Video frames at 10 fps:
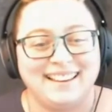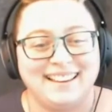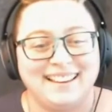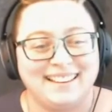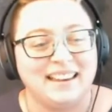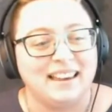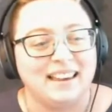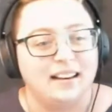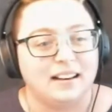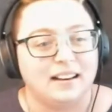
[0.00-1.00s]
and
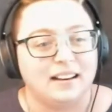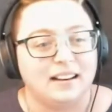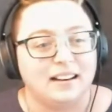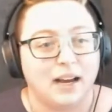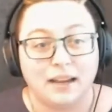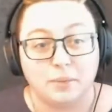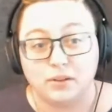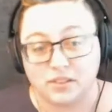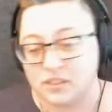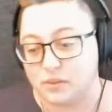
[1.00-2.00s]
um, I
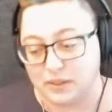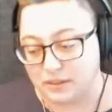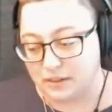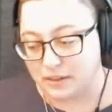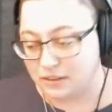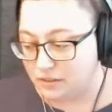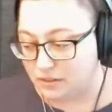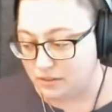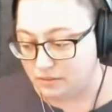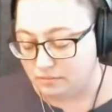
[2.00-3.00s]
posted one
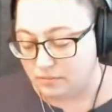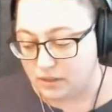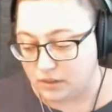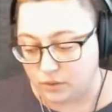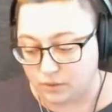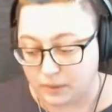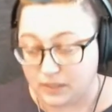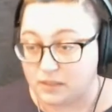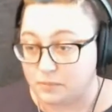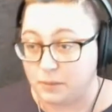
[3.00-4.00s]
on Google
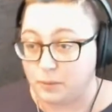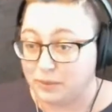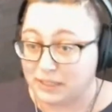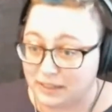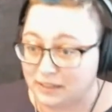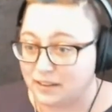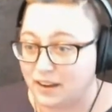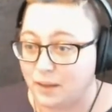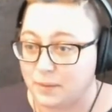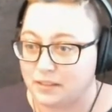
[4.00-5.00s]
Plus and people played it in the
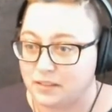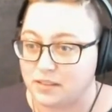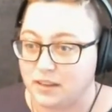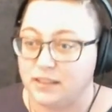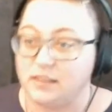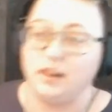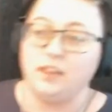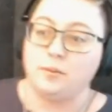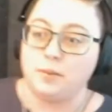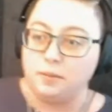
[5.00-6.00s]
comments. And then
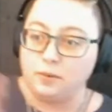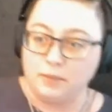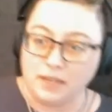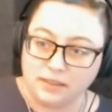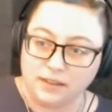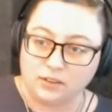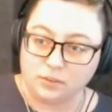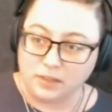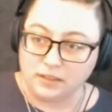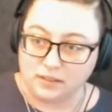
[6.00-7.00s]
other people made
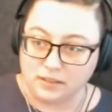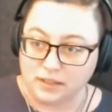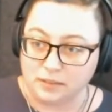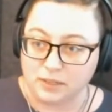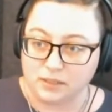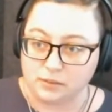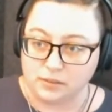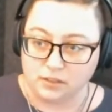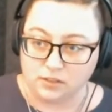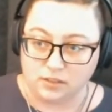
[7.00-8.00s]
theirs based on it because it was
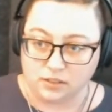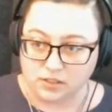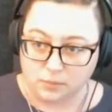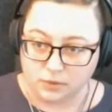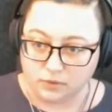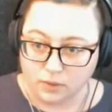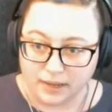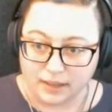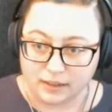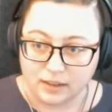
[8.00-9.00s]
such a, such a simple
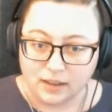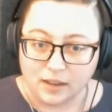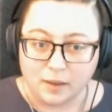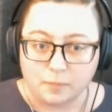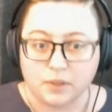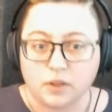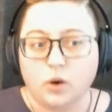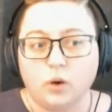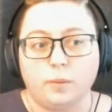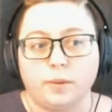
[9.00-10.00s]
format. But the
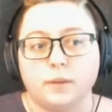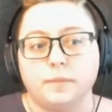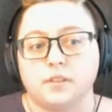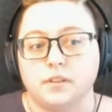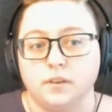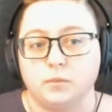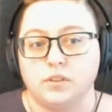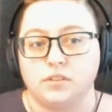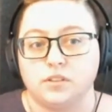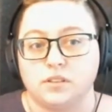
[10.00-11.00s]
whole purpose of them
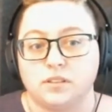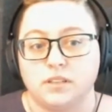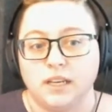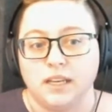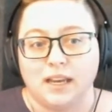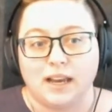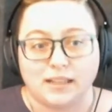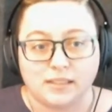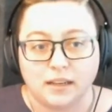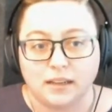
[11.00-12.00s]
was just
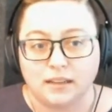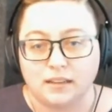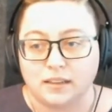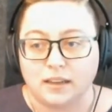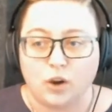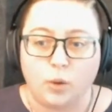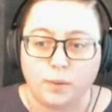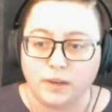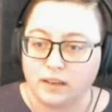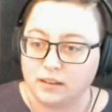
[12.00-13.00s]
asking these like
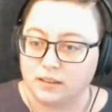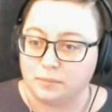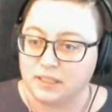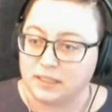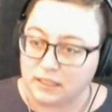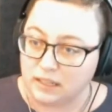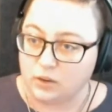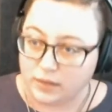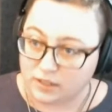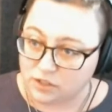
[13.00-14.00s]
open ended but
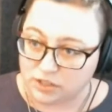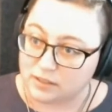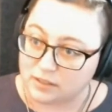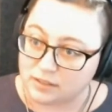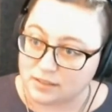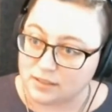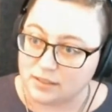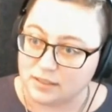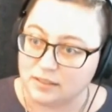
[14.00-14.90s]
leading questions